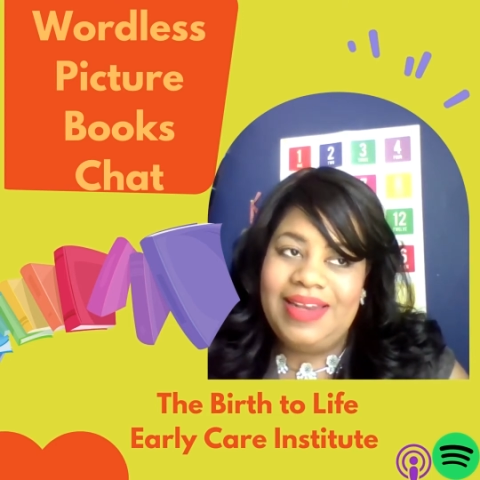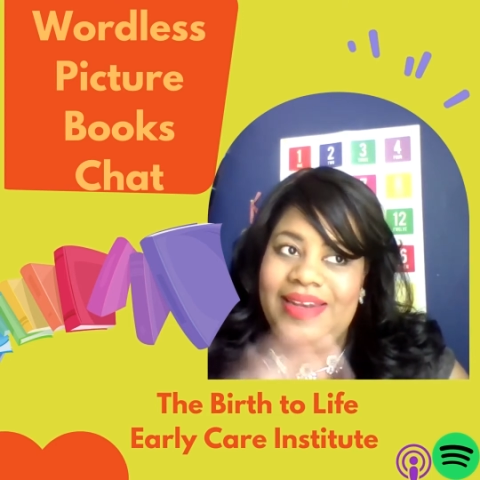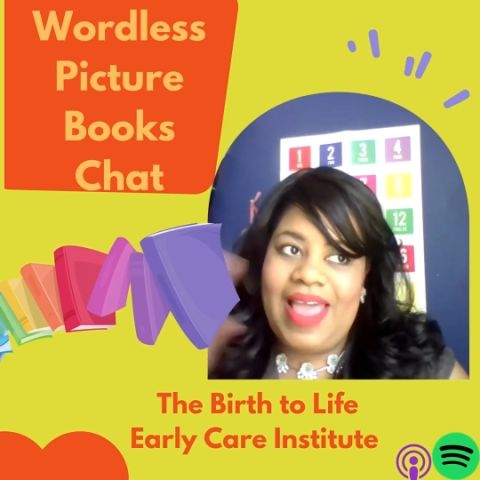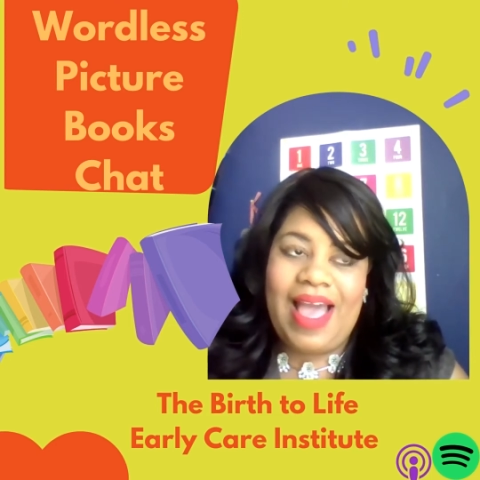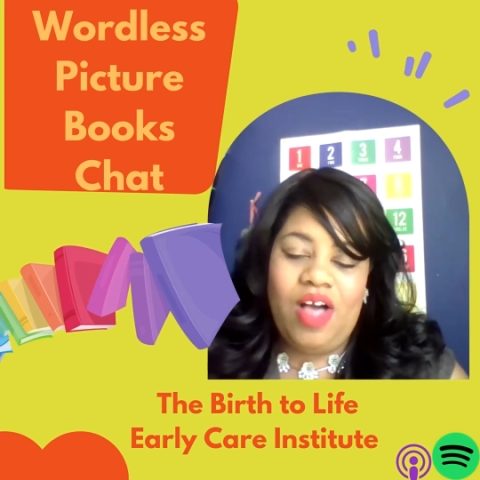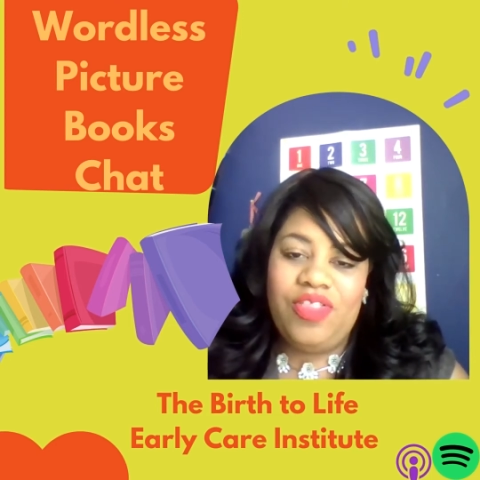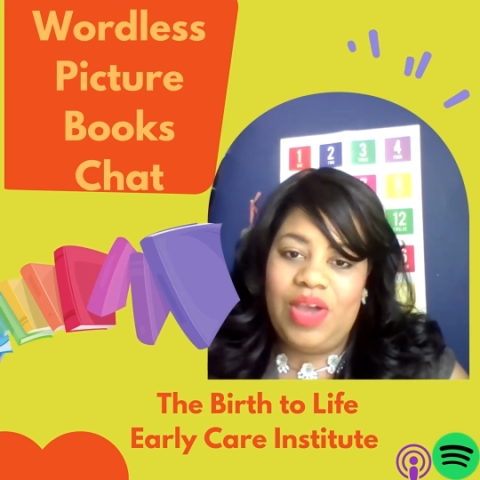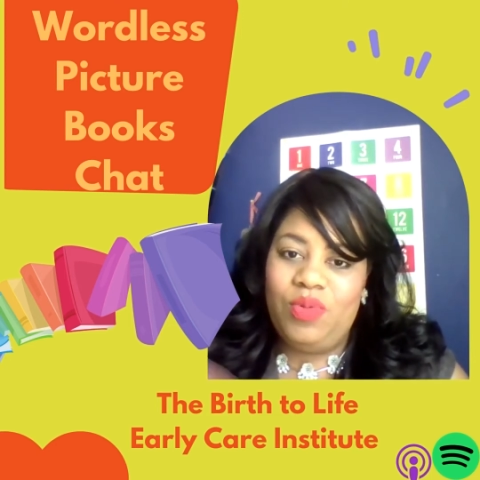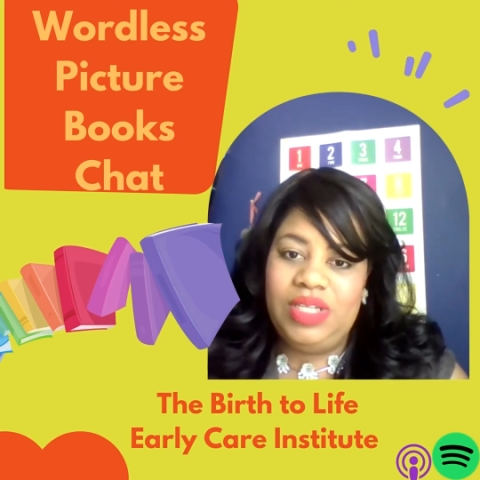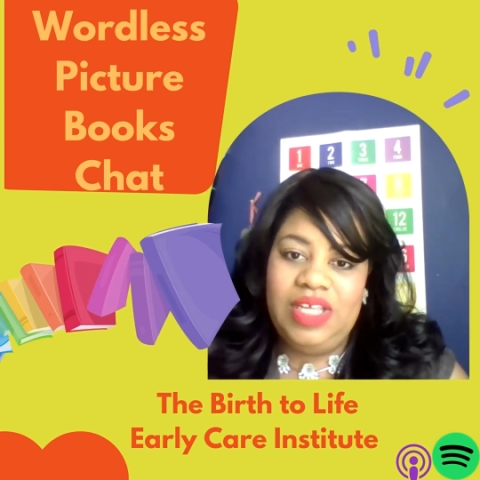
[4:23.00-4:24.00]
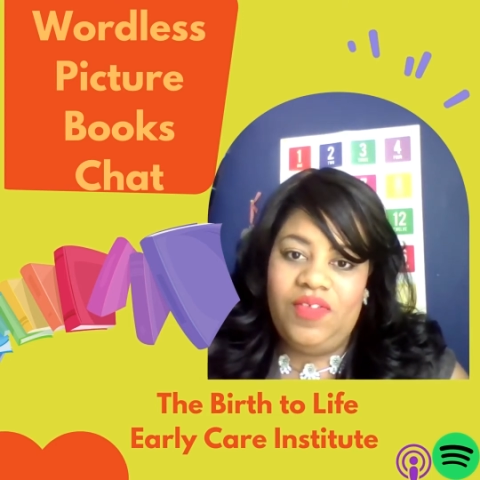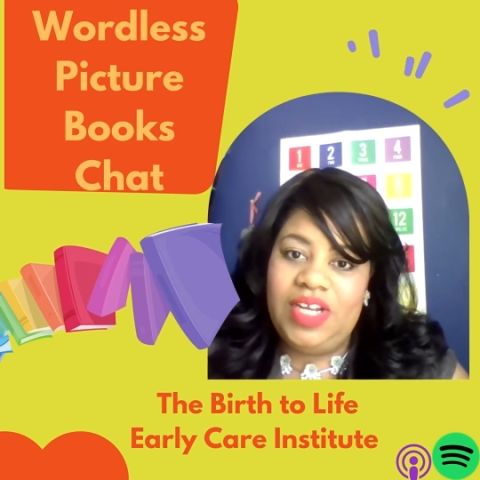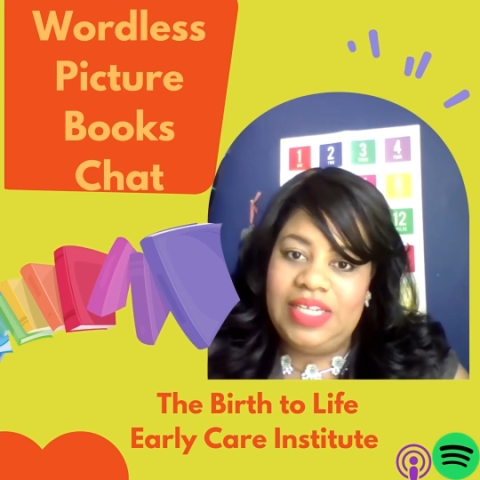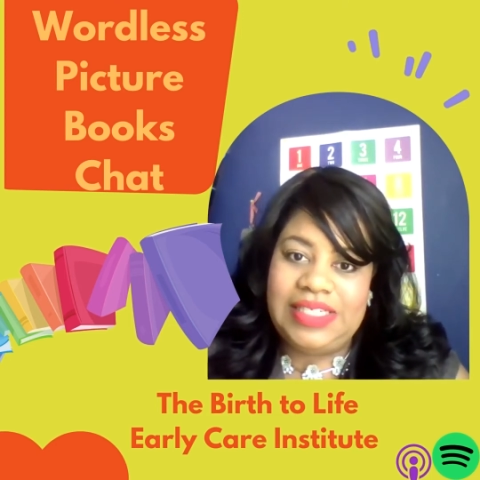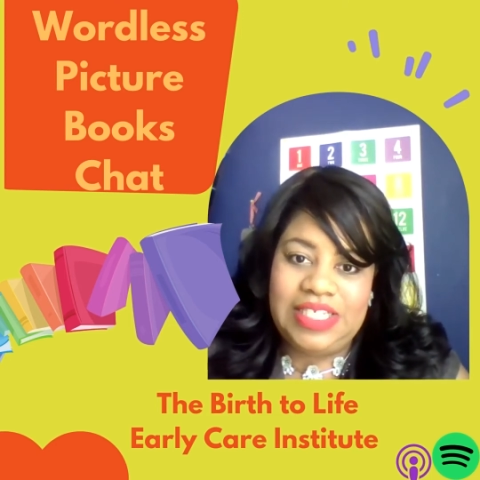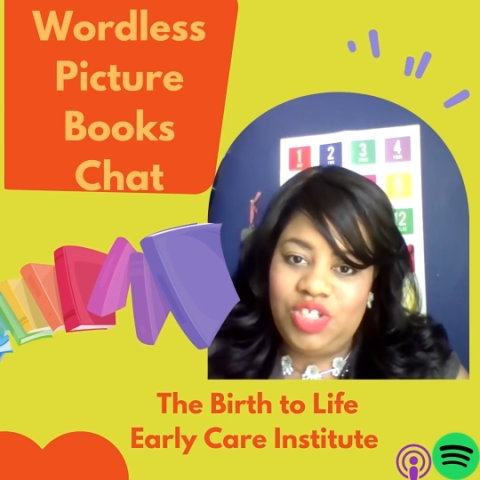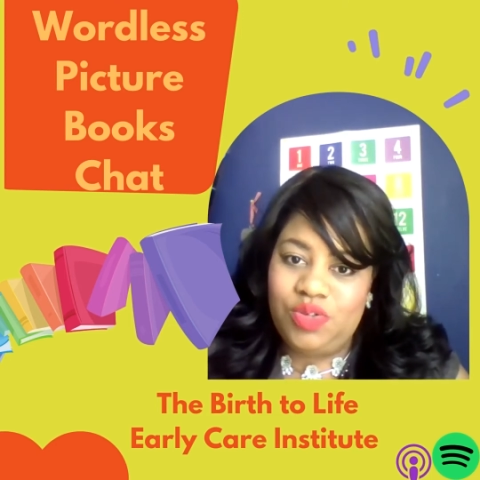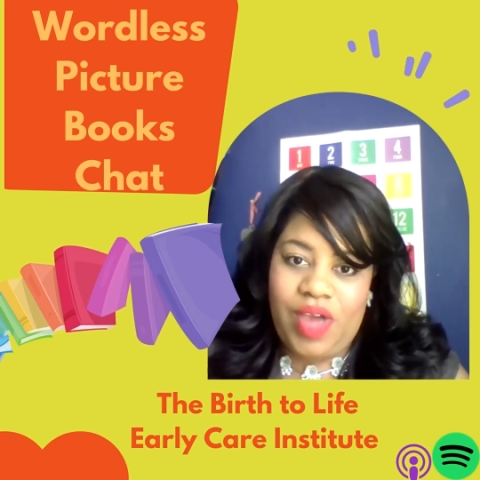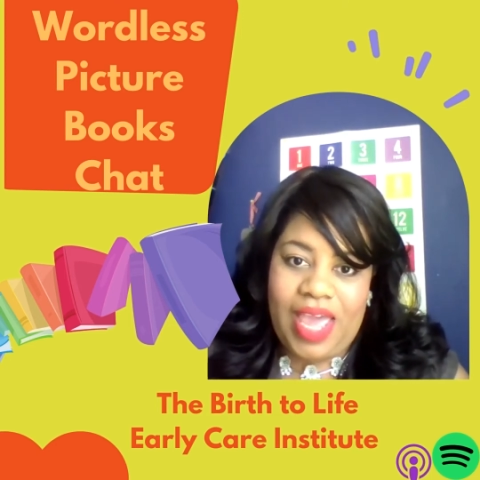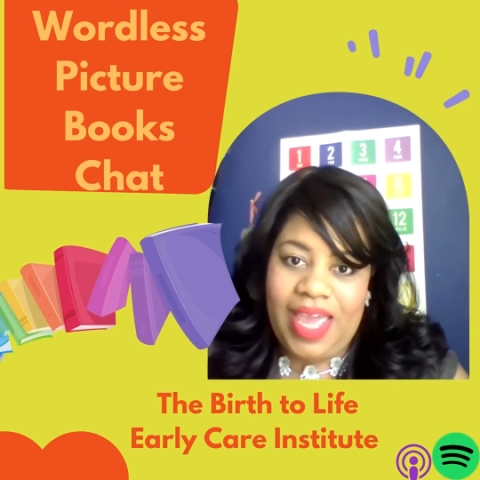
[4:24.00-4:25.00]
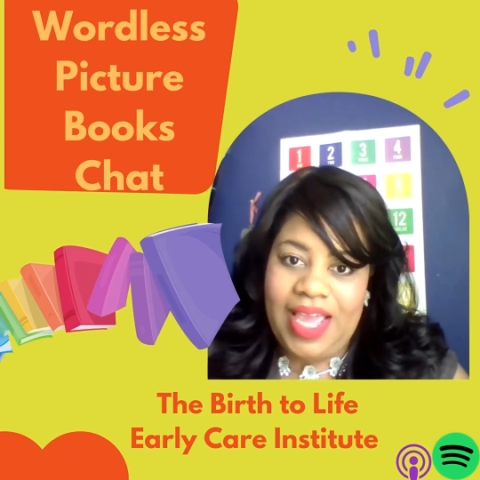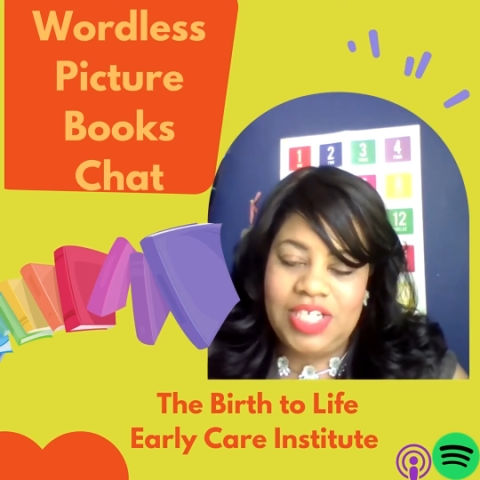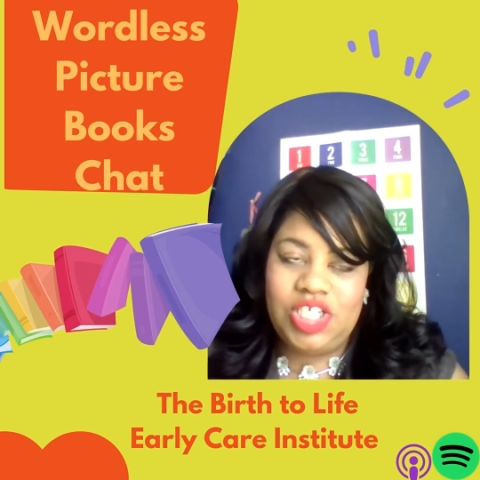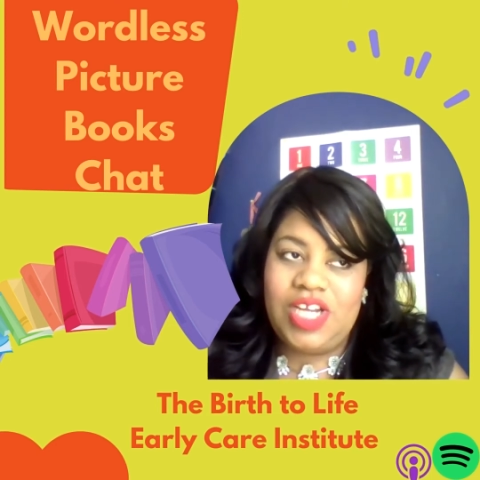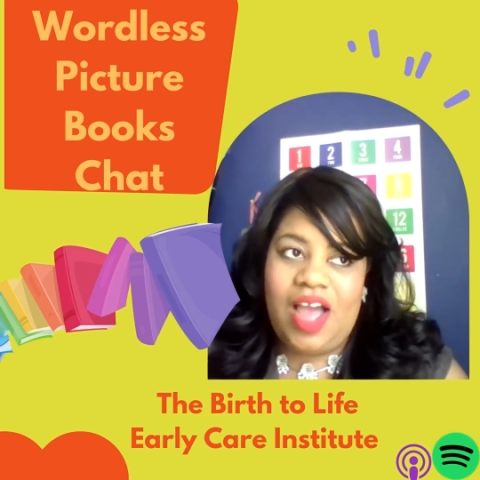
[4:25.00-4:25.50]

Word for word: Now that we're living in a digital age,